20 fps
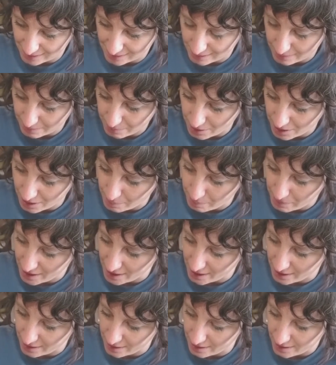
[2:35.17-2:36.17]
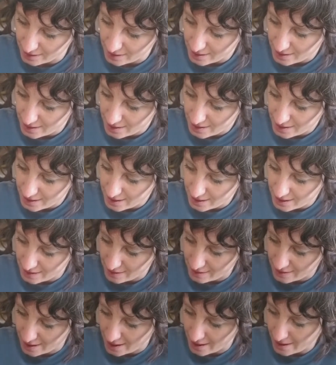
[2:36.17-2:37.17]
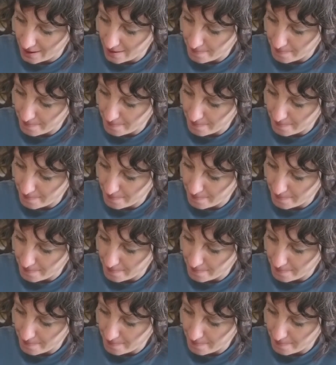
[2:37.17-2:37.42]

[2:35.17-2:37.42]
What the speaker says: put the pin in there.